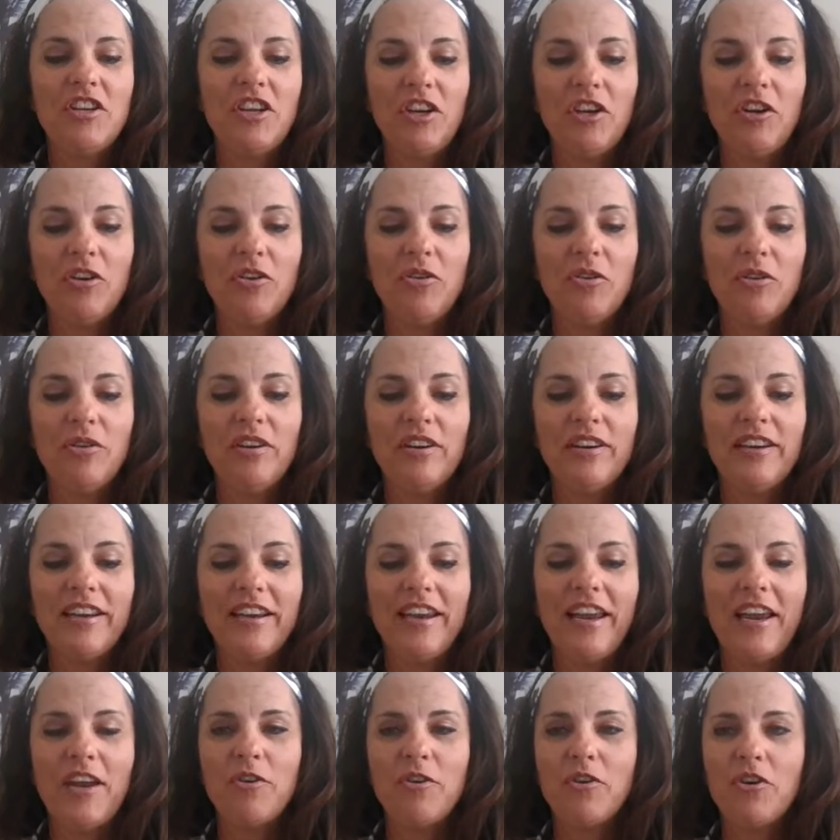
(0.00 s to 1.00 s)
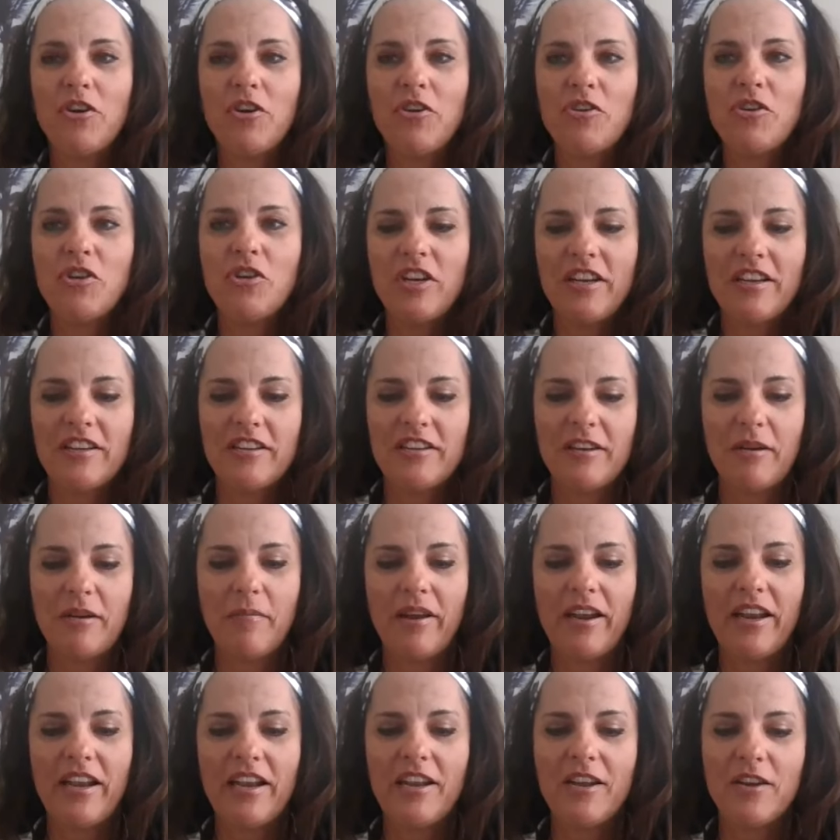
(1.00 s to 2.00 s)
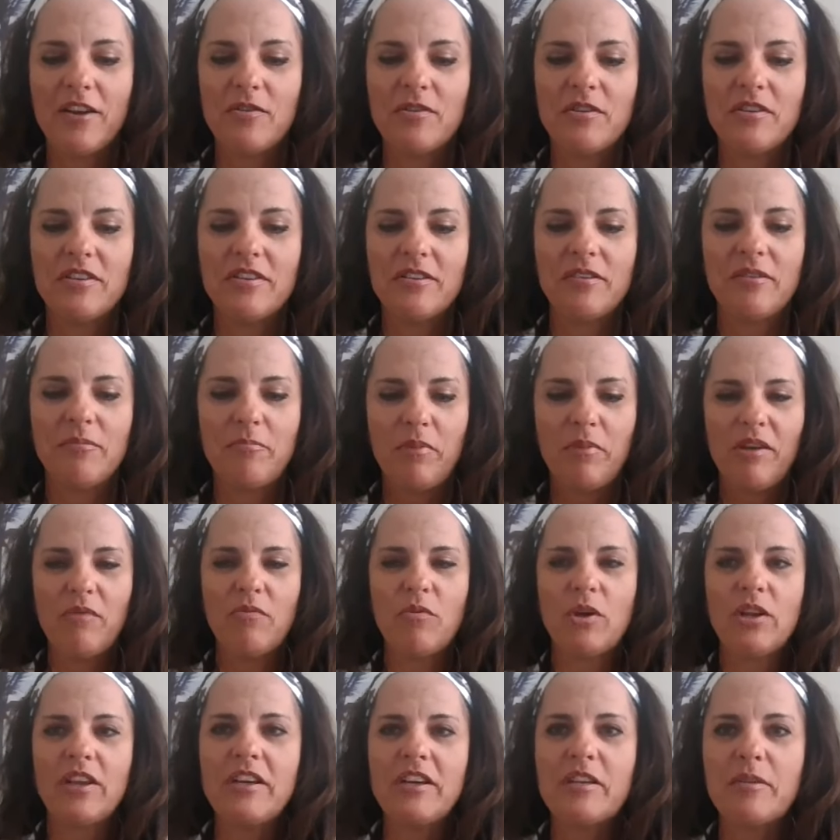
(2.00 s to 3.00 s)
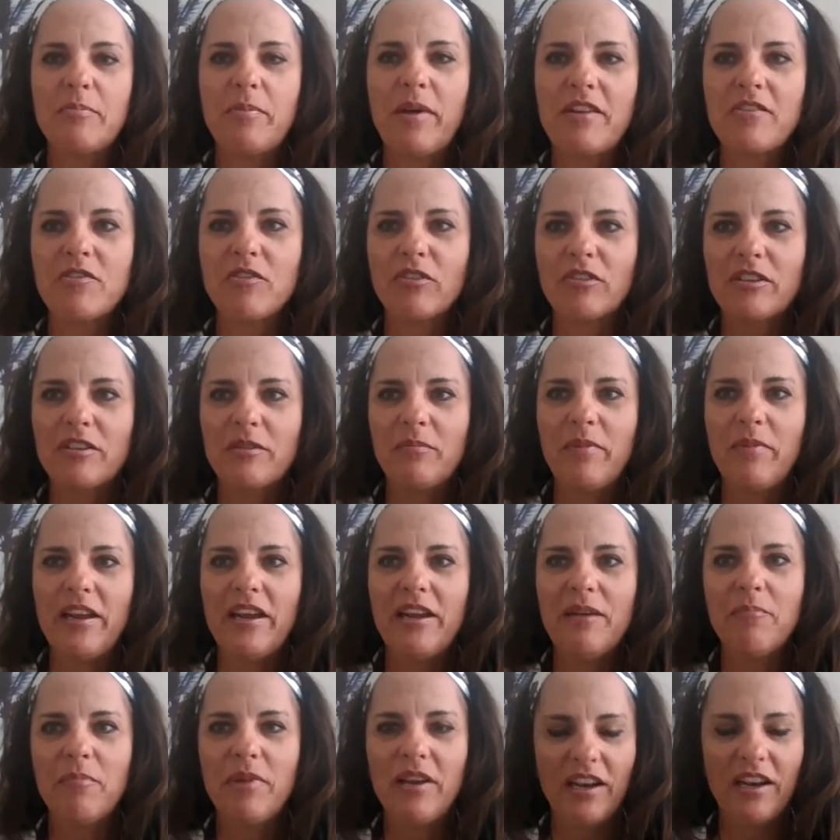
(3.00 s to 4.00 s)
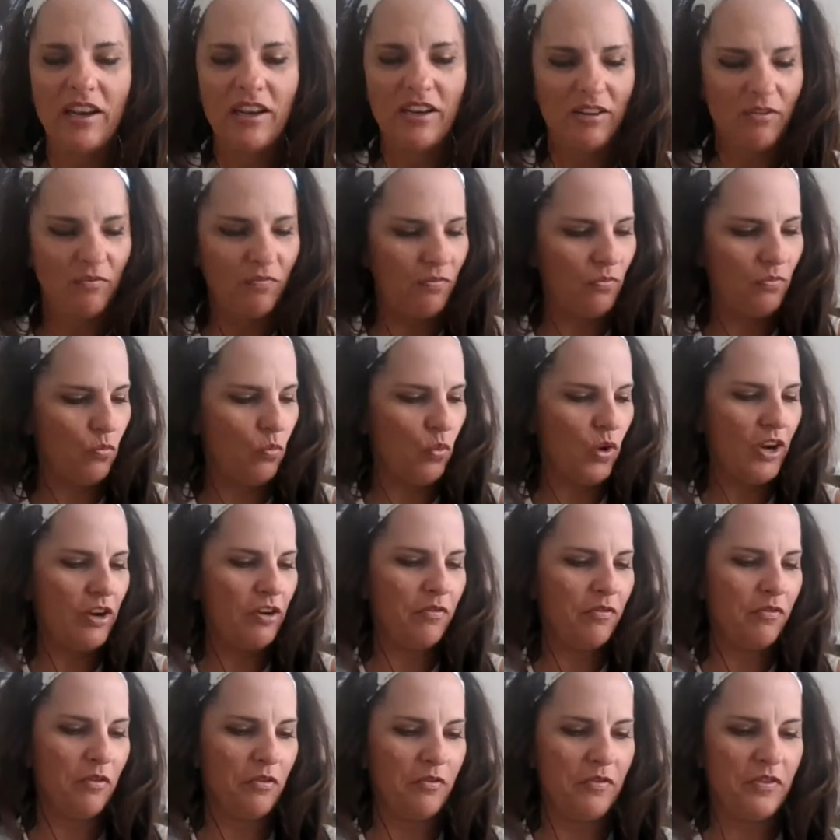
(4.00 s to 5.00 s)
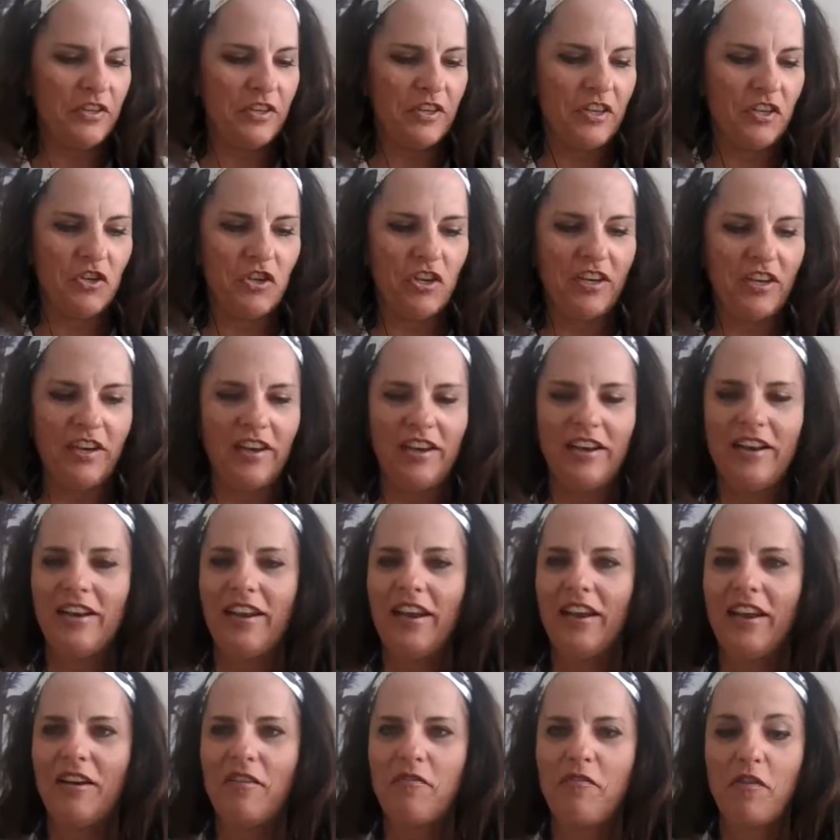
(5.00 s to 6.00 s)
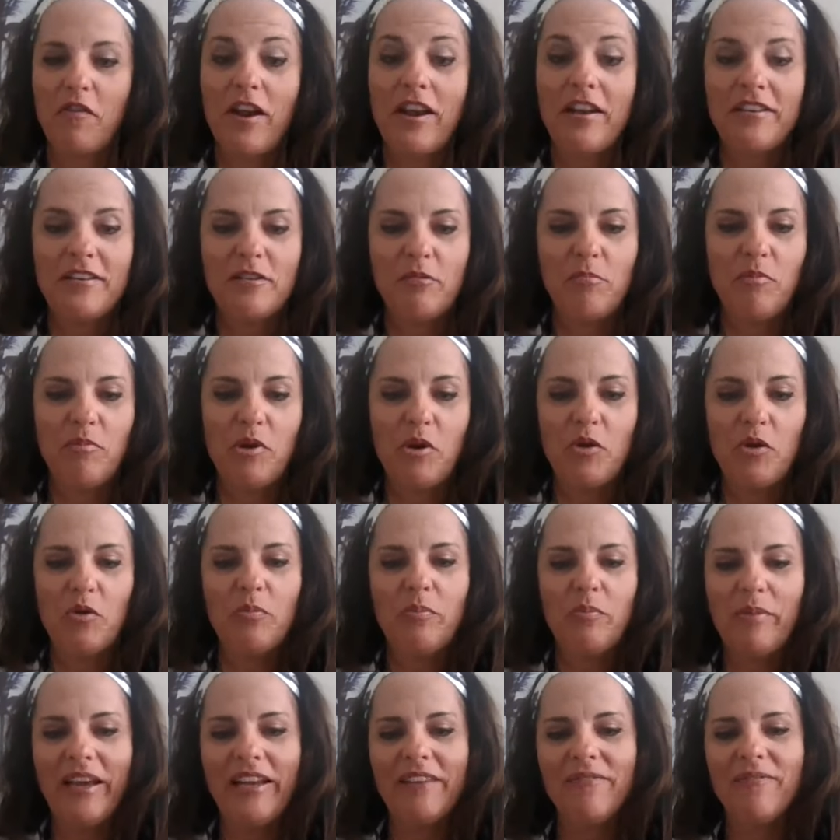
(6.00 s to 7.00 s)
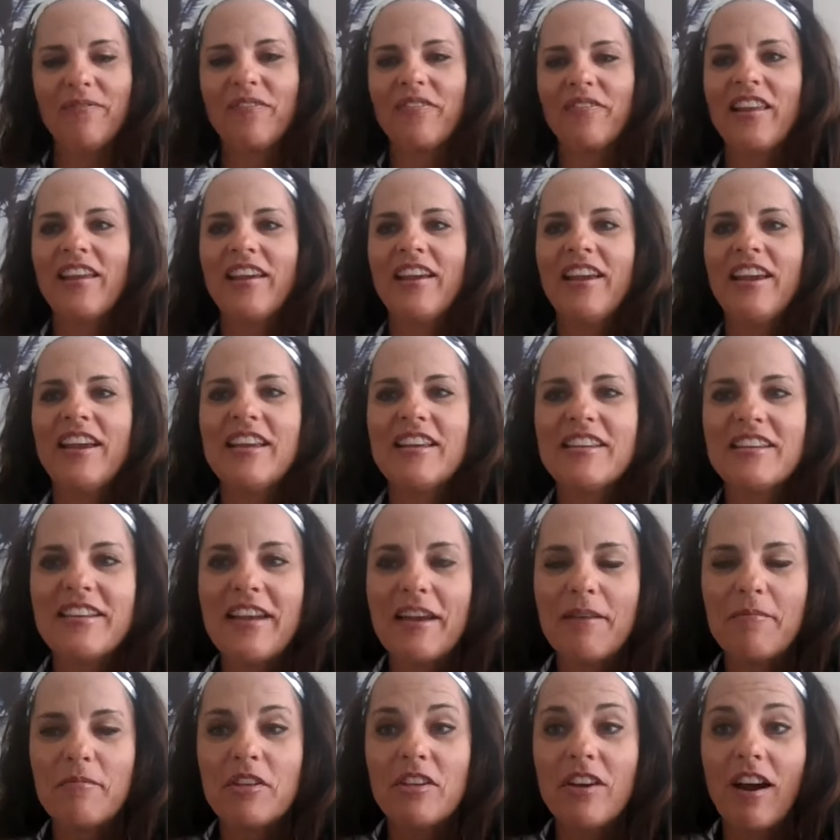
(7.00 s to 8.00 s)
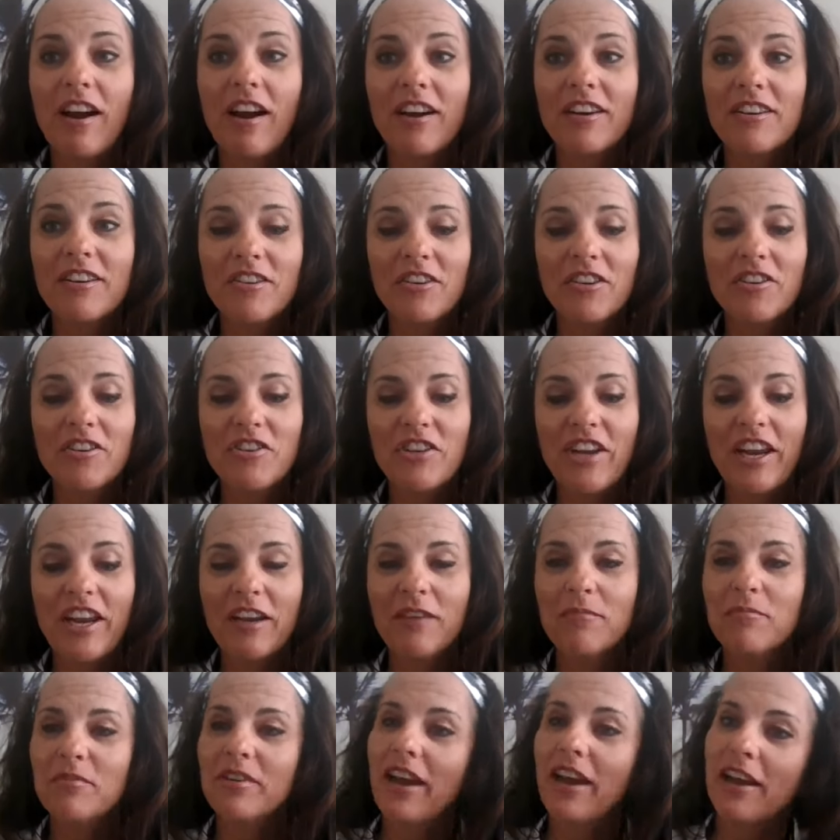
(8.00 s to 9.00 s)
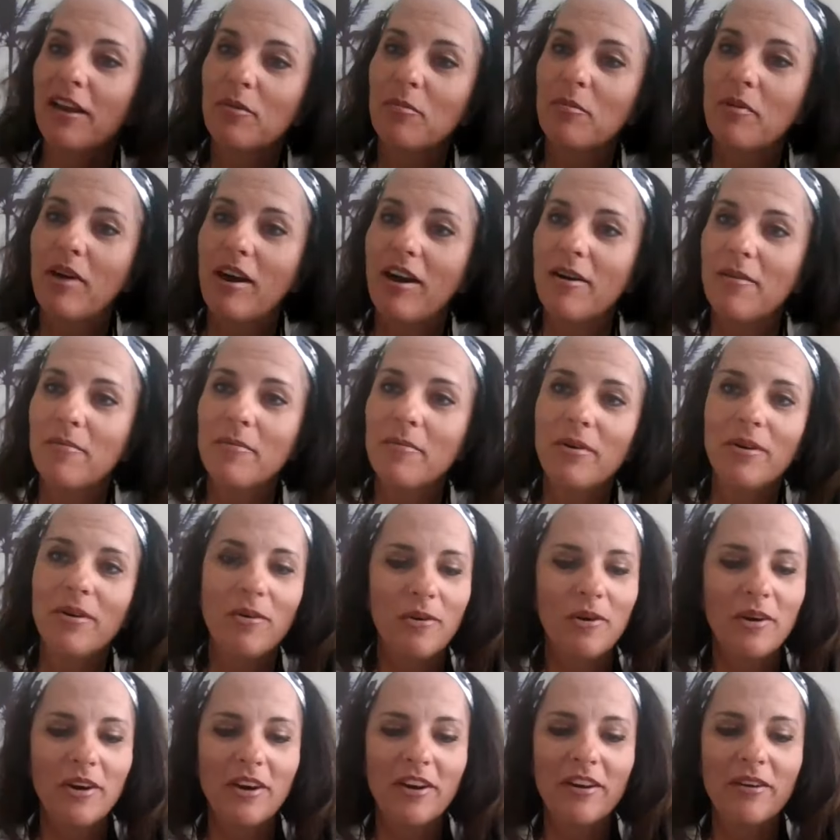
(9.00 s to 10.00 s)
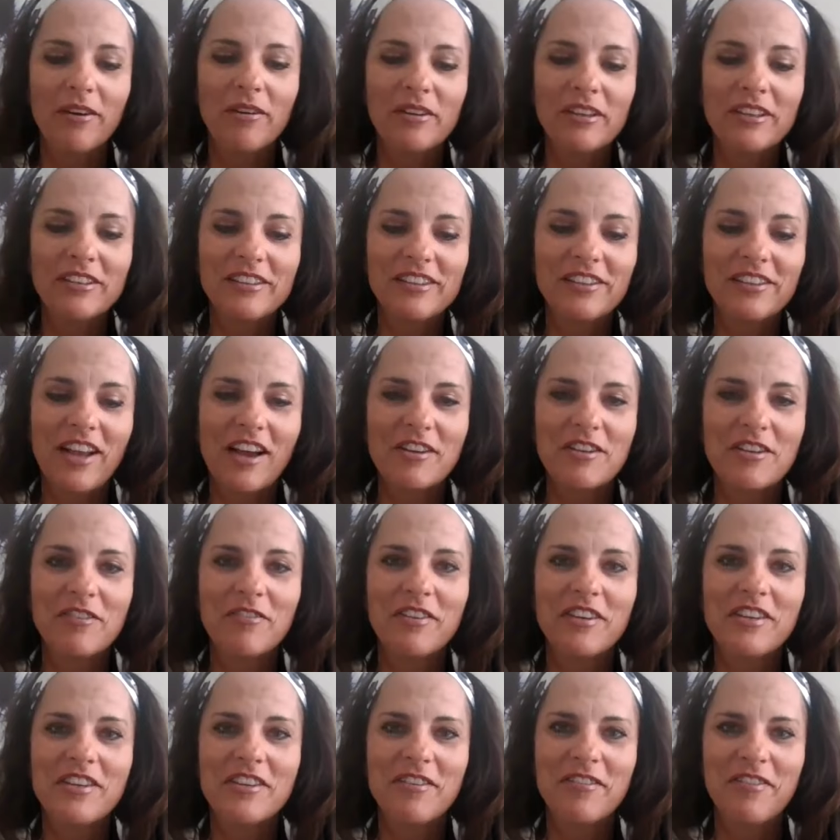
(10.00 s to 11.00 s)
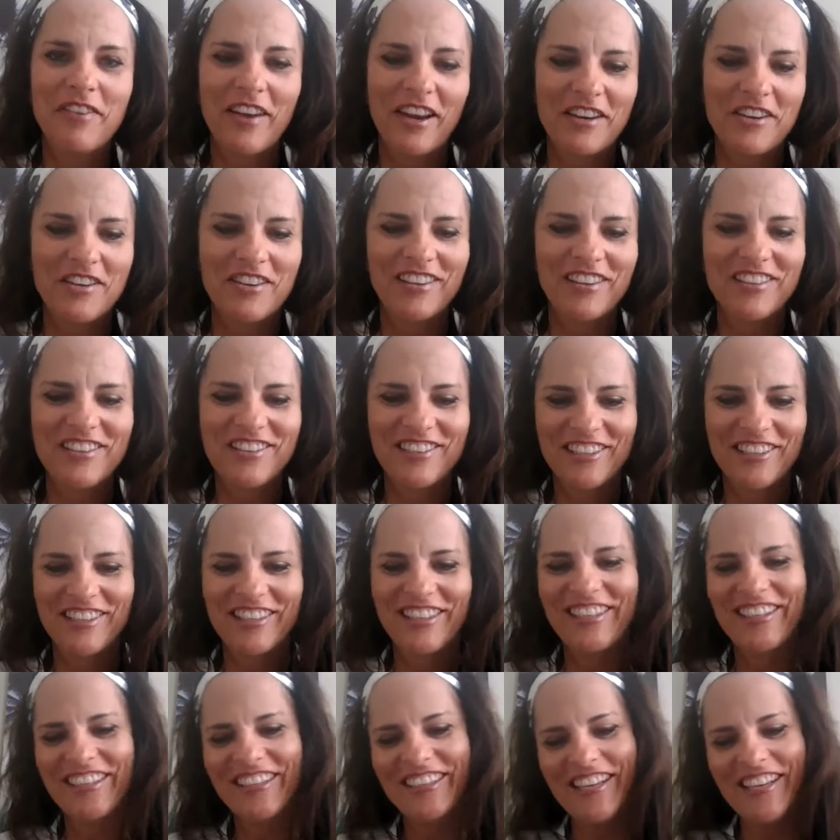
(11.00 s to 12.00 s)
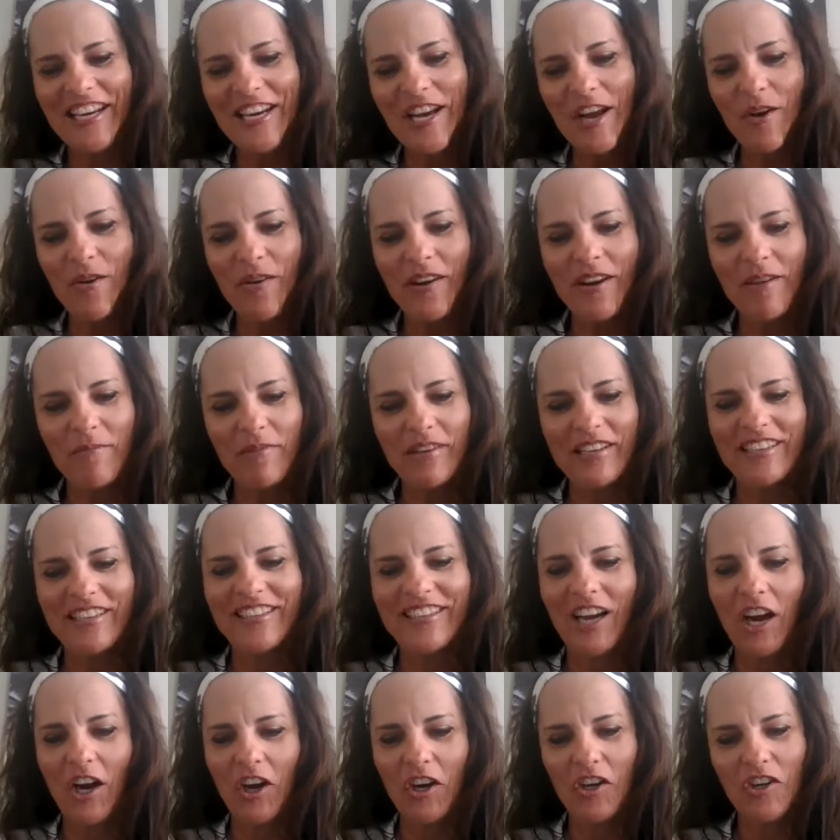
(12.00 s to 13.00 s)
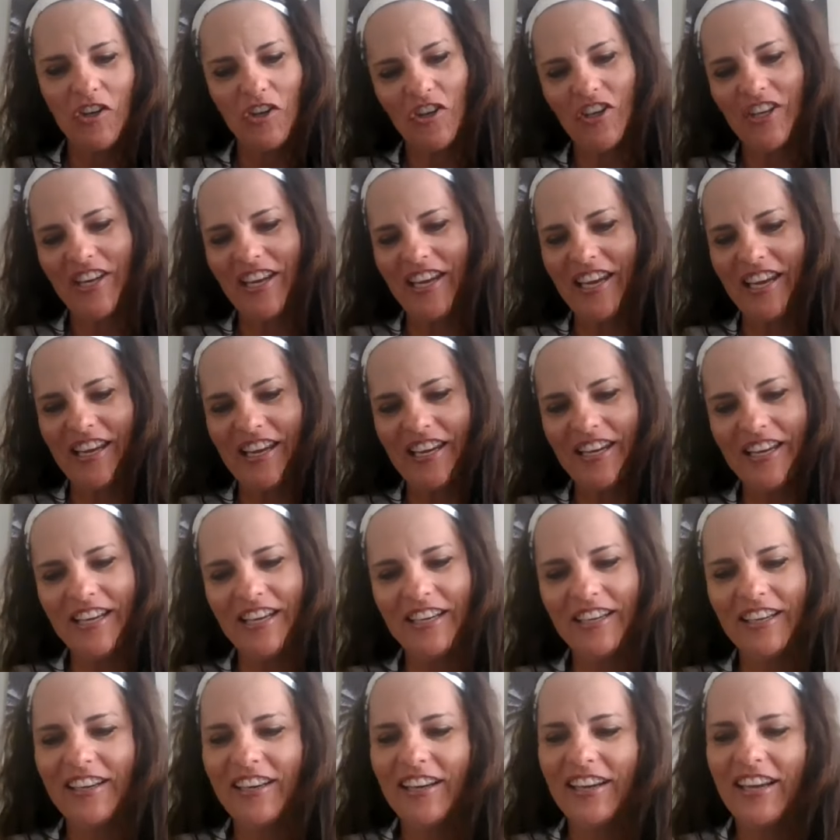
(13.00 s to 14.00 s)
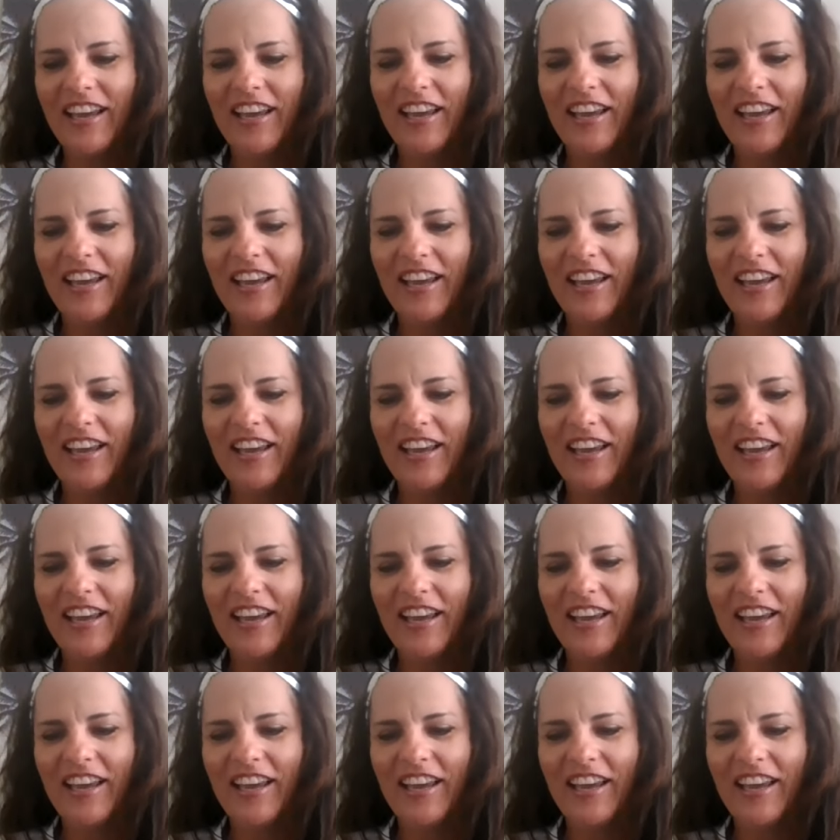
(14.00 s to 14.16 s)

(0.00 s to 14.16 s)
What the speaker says: to introduce you to somebody who's been really special to me, been a wonderful physician and a friend to boot. But his name's Dr. Jacob Teitelbaum, or lots of us affectionately know him as Dr. T.